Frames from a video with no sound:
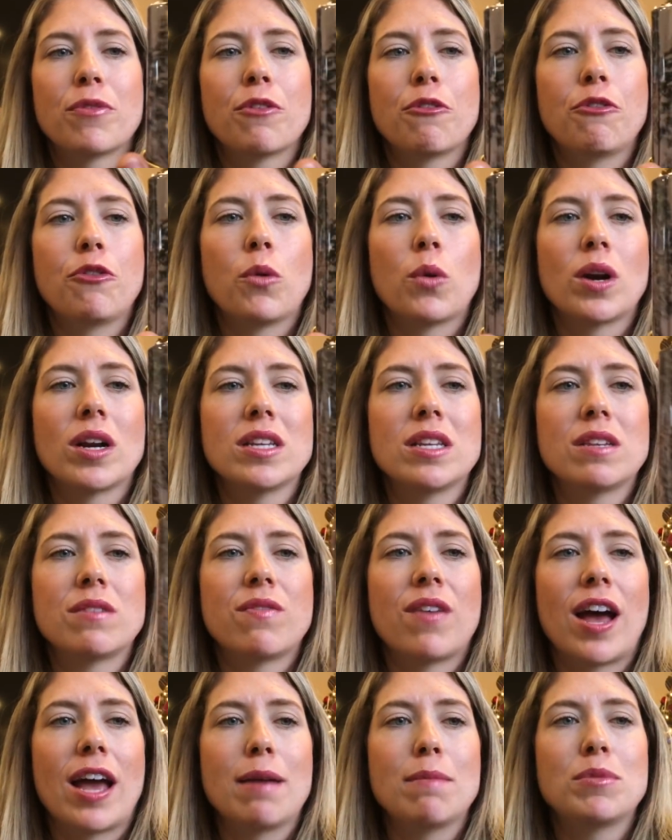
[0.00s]

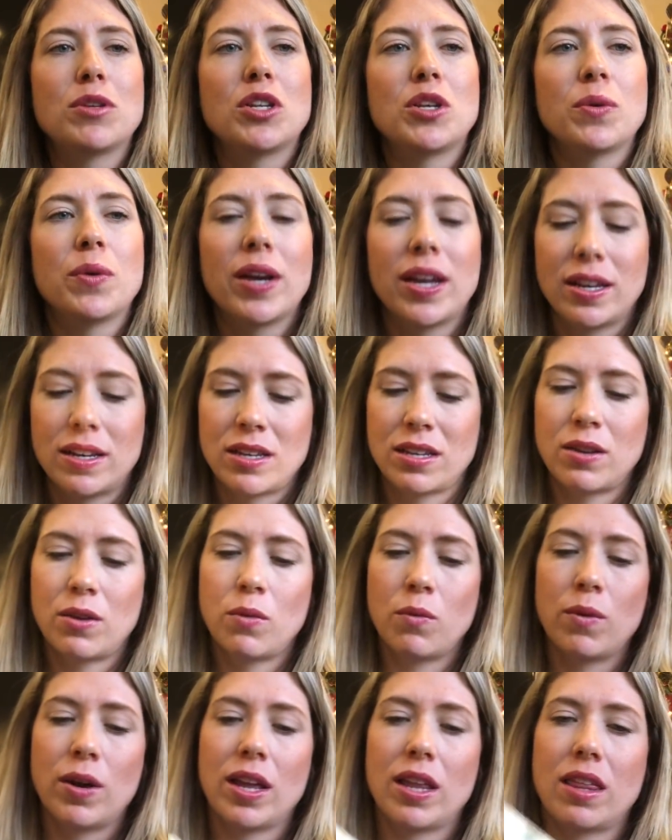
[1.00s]
forest vibe to it
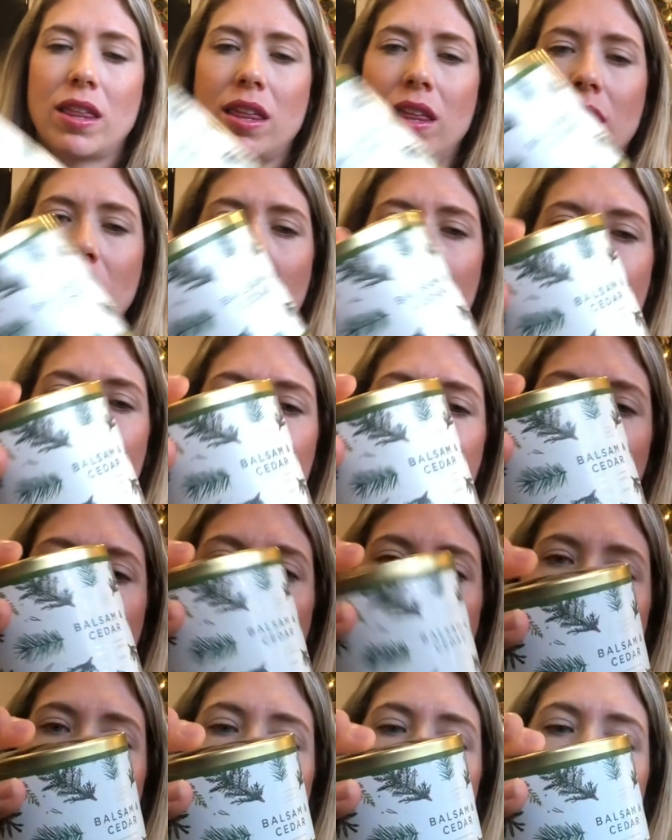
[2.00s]
with a fun
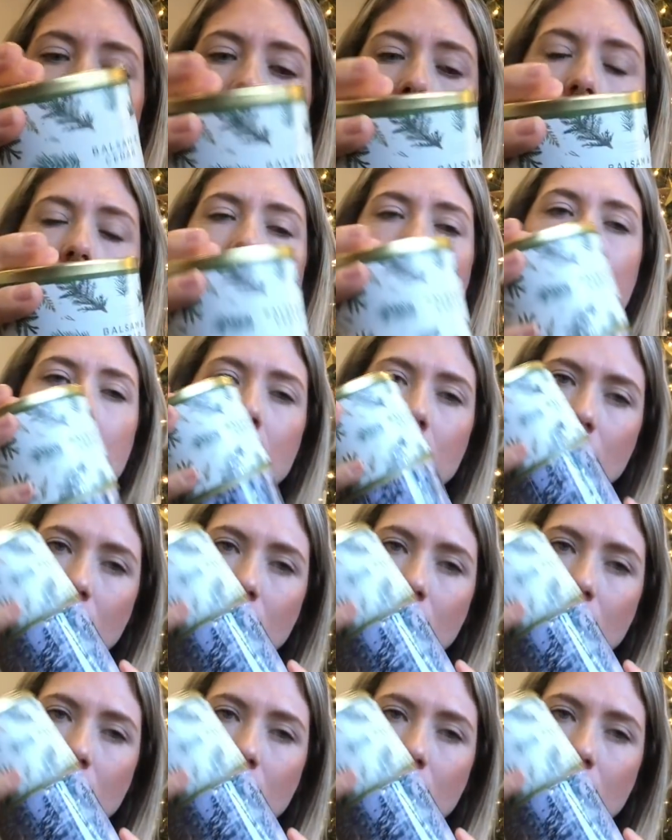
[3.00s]
little cover.